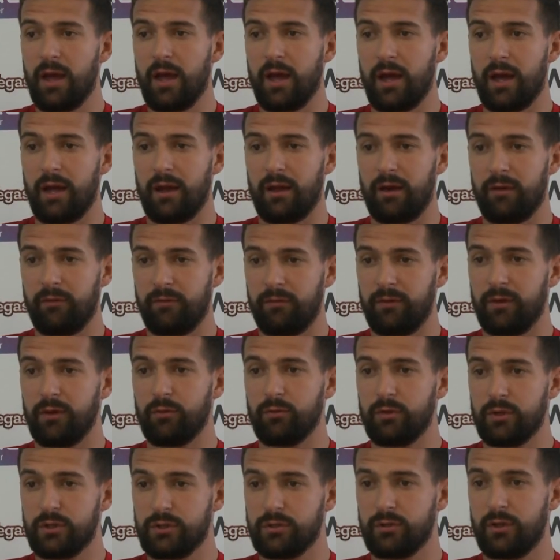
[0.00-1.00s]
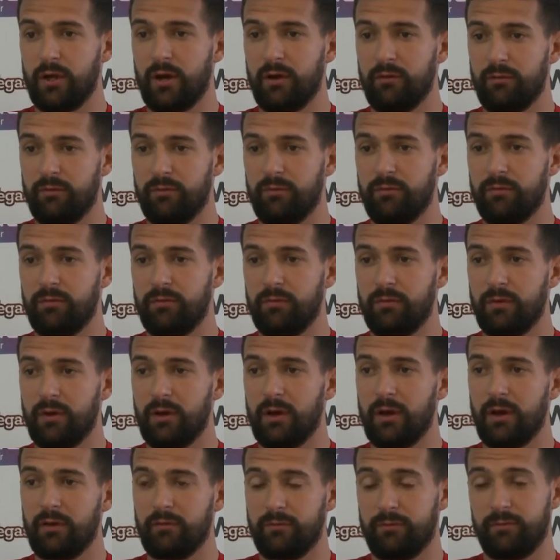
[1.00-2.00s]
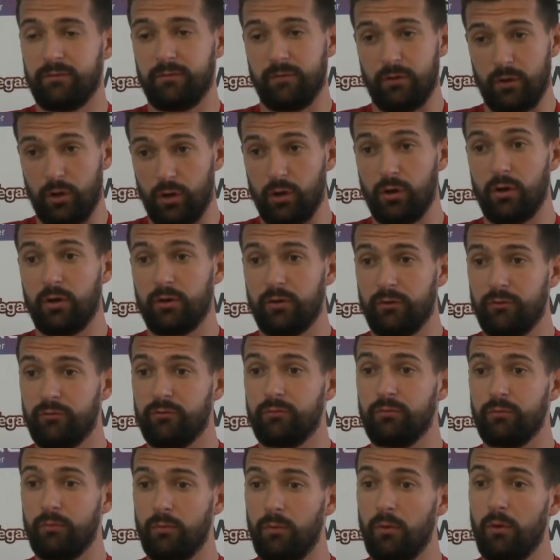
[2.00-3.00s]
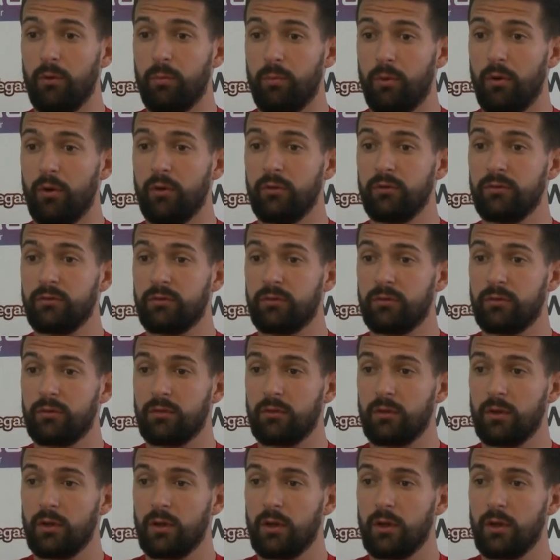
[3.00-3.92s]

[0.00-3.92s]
and I think we should have a lot of more points.